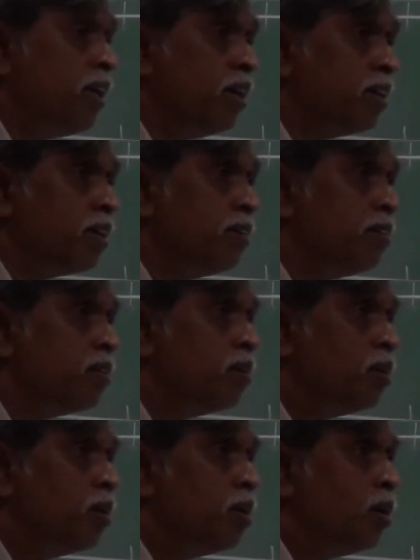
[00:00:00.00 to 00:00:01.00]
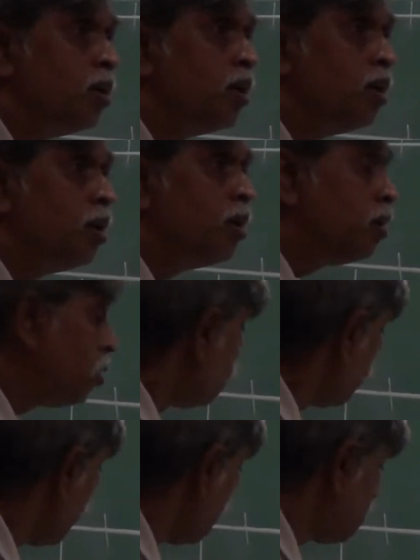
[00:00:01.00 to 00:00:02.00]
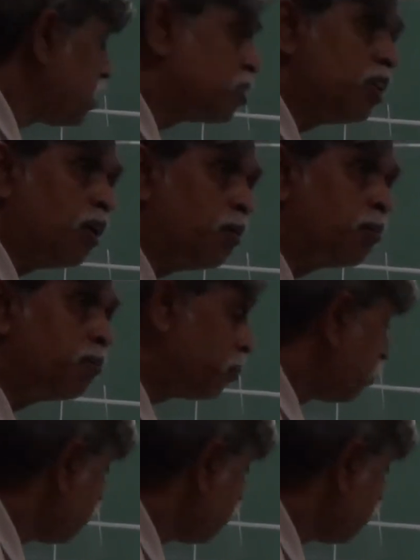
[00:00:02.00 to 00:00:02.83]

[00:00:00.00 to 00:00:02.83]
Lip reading: here, what happens now?